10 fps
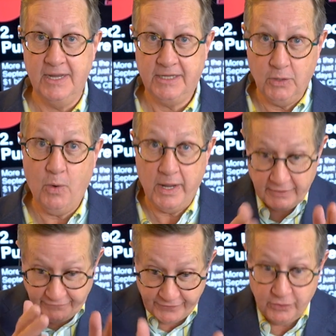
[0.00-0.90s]
You want
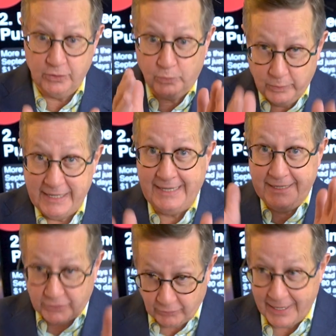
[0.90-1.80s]
a few
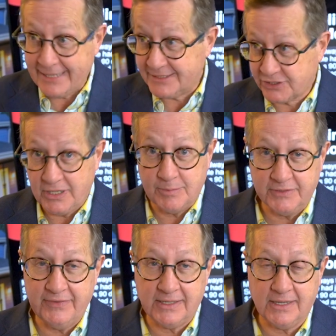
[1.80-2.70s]
really great streams
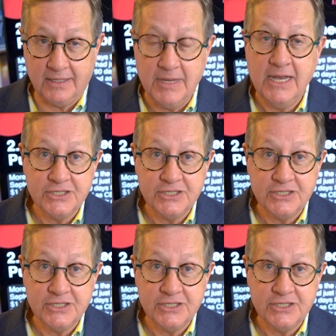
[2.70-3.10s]
of income